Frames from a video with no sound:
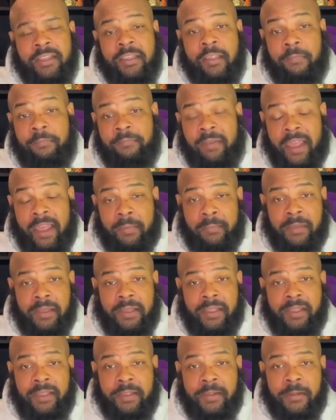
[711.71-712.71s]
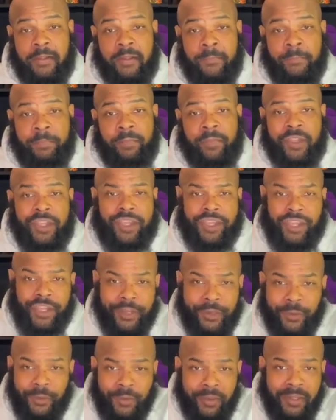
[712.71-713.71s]
the family,
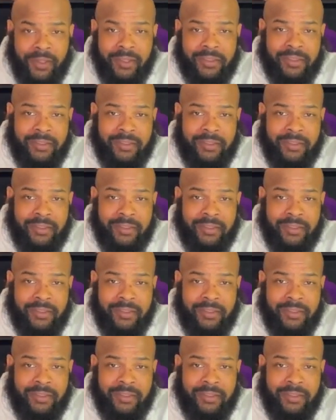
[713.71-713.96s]
you,